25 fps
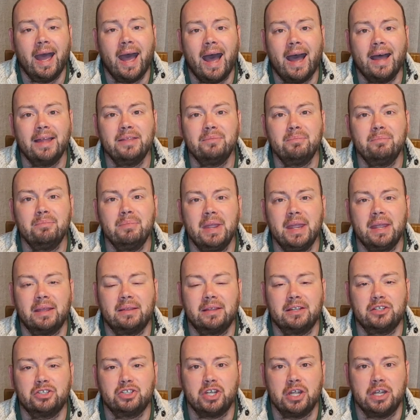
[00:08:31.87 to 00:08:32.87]
and make
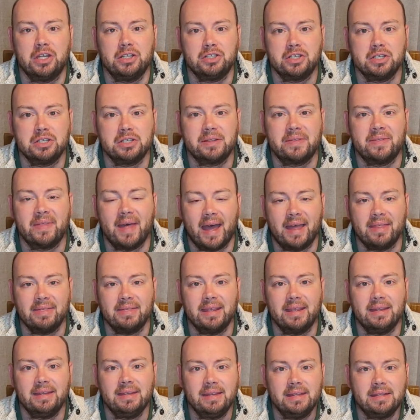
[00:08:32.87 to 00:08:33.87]
the changes that
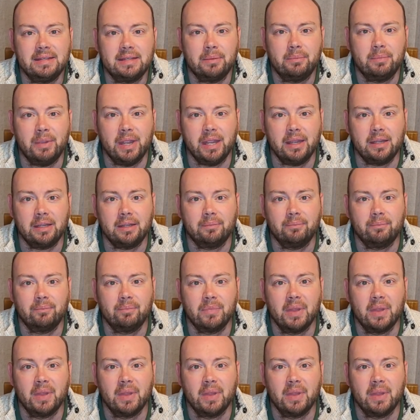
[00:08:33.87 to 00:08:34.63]
they need to make.